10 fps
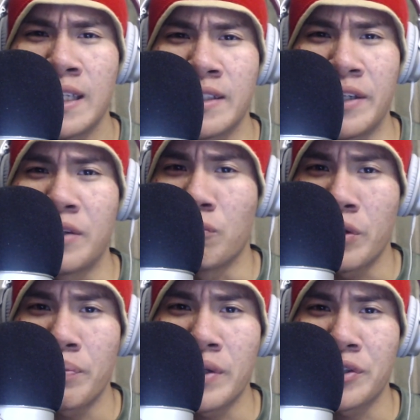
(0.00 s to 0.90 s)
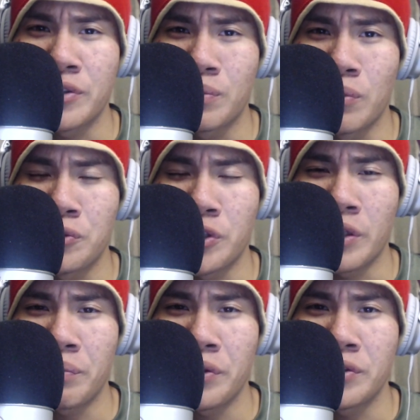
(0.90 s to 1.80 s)
They didn't repeat as Super Bowl
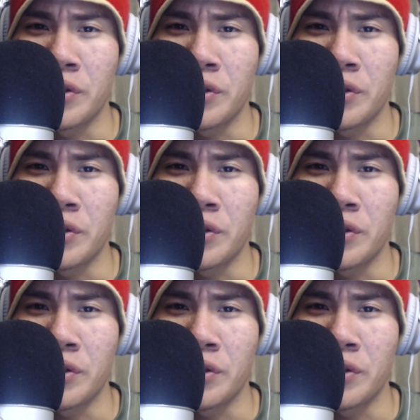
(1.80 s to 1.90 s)
champions,